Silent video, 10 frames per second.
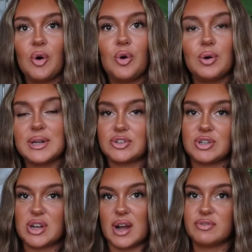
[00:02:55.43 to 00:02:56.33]
or
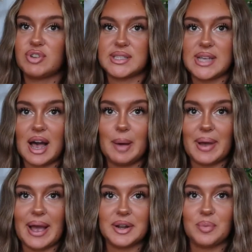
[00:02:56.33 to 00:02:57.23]
literally kind of dress it up
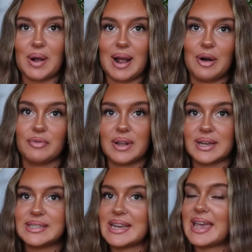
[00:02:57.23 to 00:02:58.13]
and wear it out for
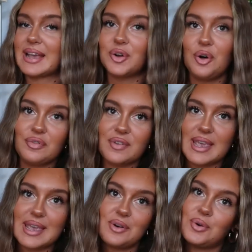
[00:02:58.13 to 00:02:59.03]
like a day getting
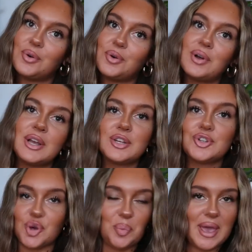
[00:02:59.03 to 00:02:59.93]
coffee or
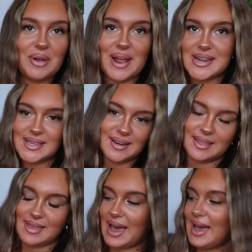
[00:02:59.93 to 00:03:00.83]
shopping or anything
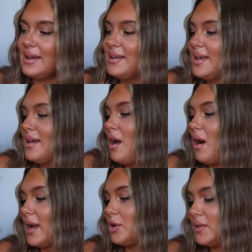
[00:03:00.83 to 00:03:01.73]
like that.
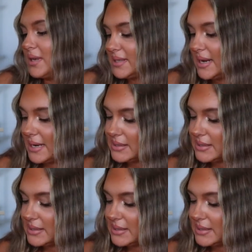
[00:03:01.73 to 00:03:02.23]
I got this in a